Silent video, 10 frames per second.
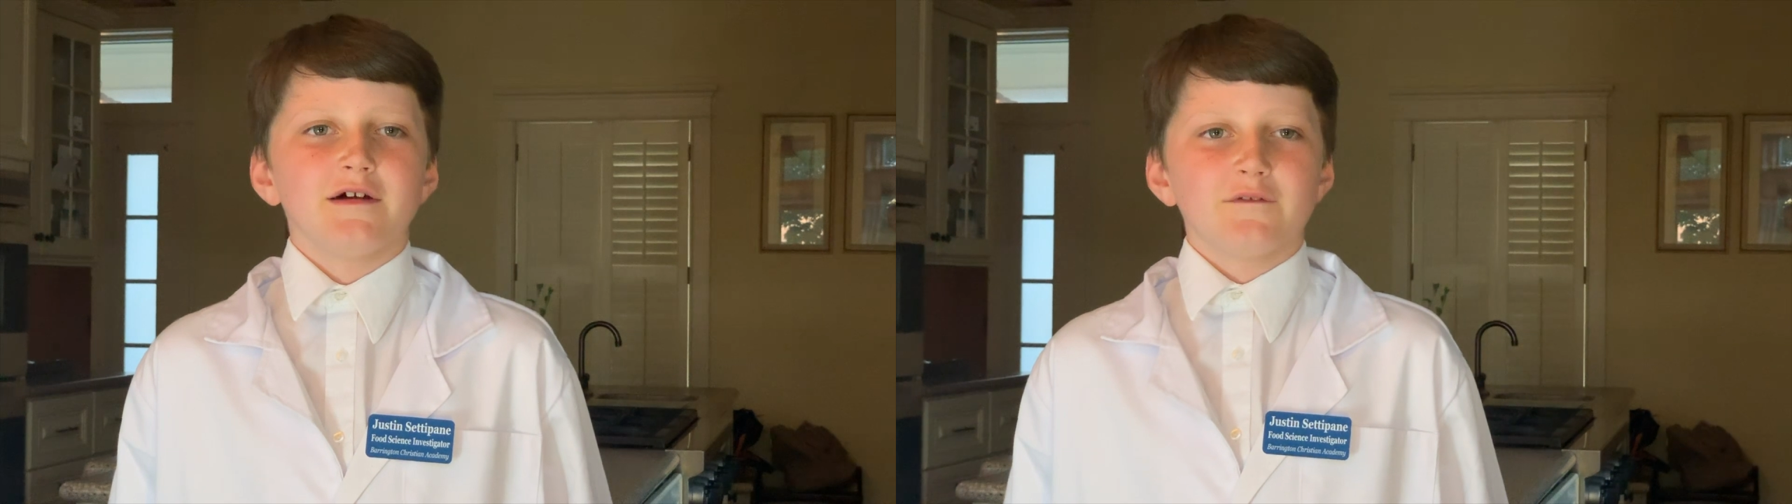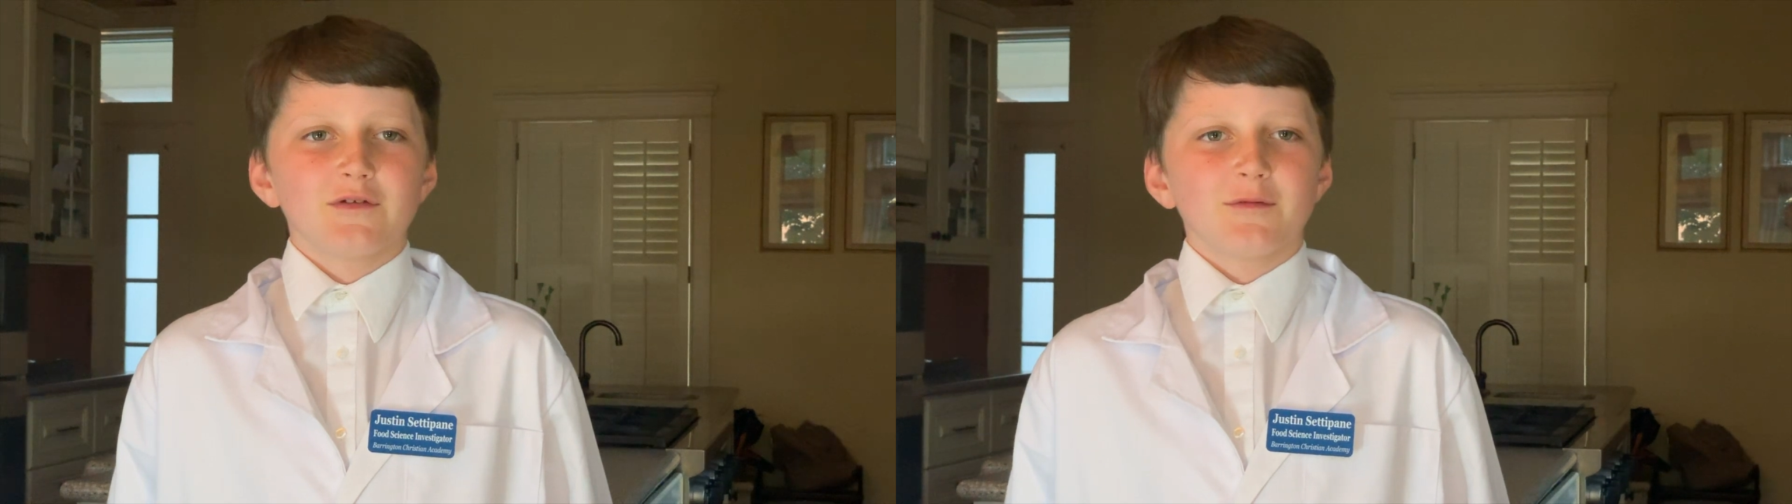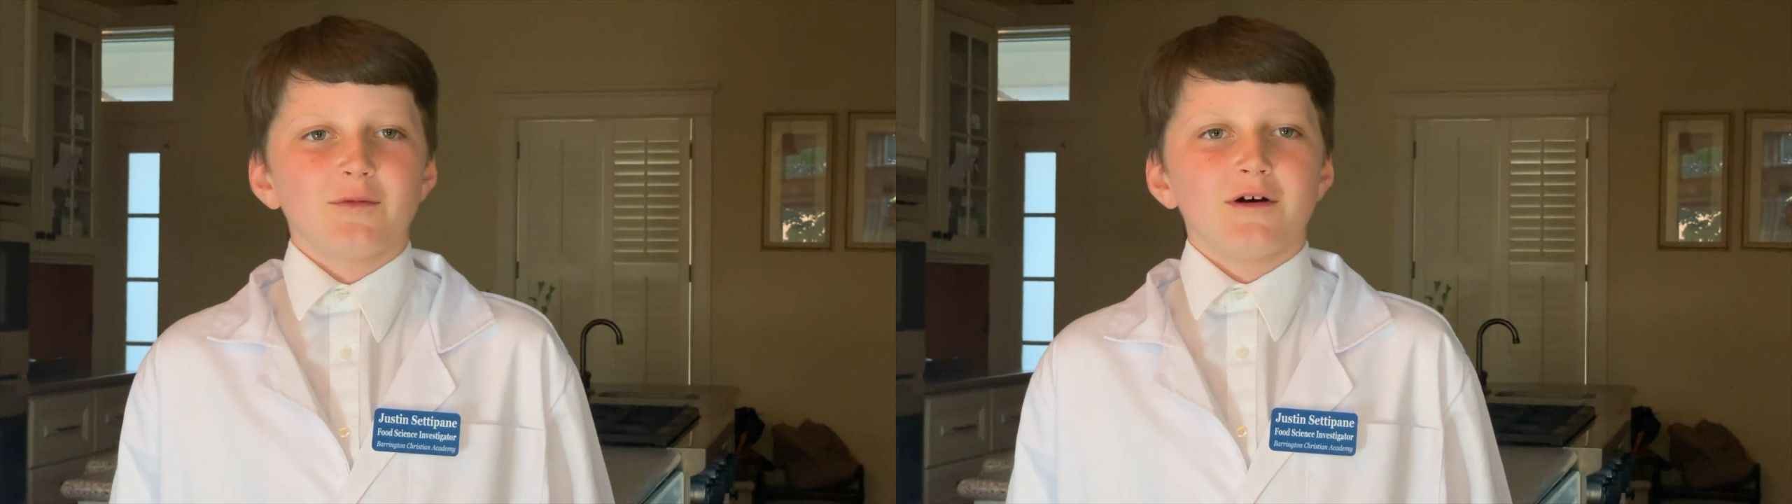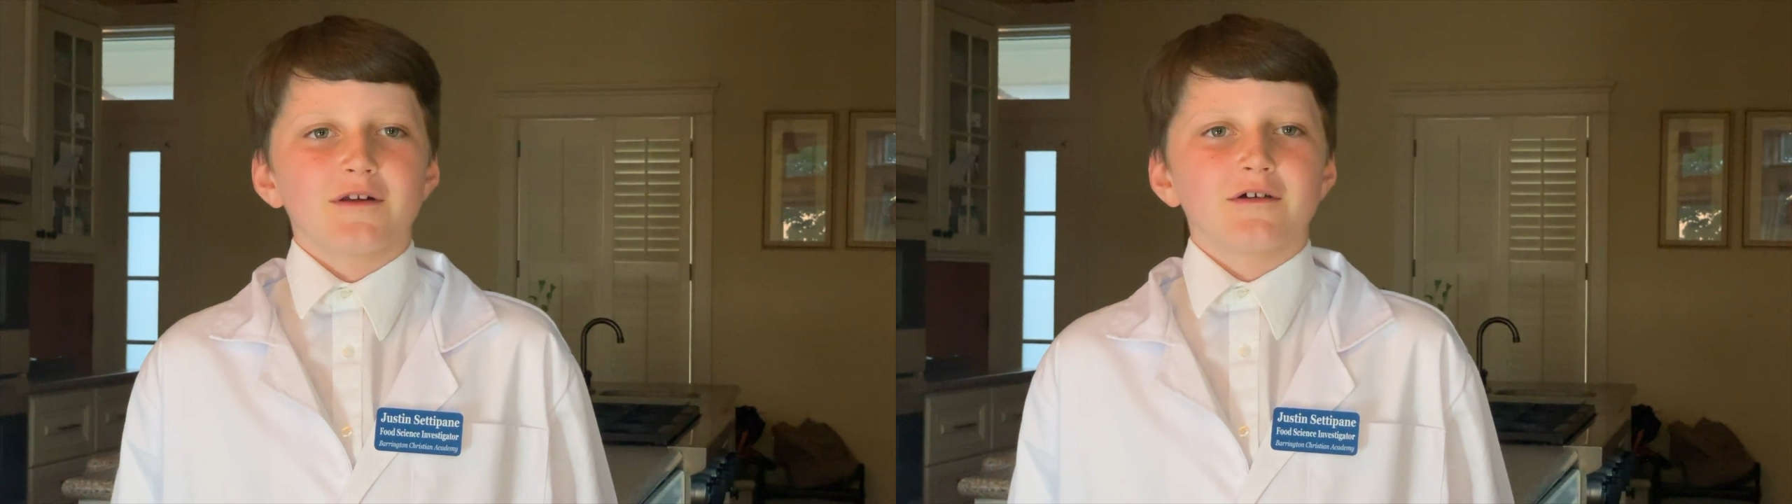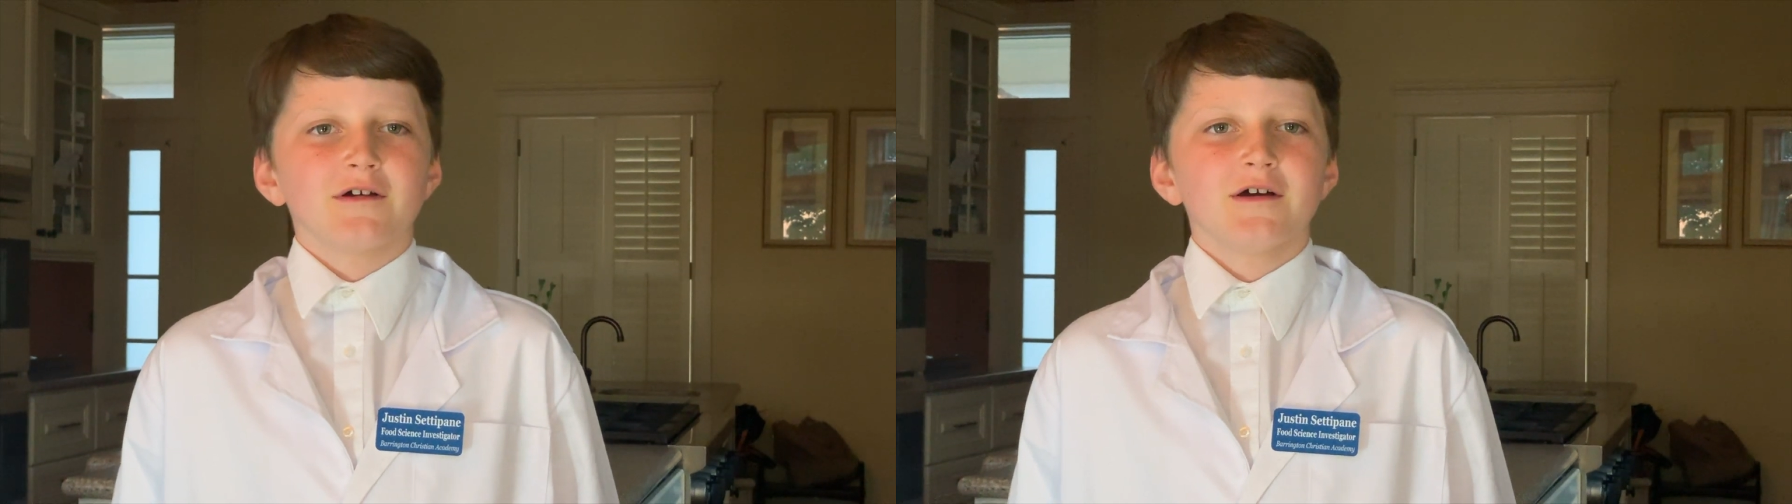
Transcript: of the water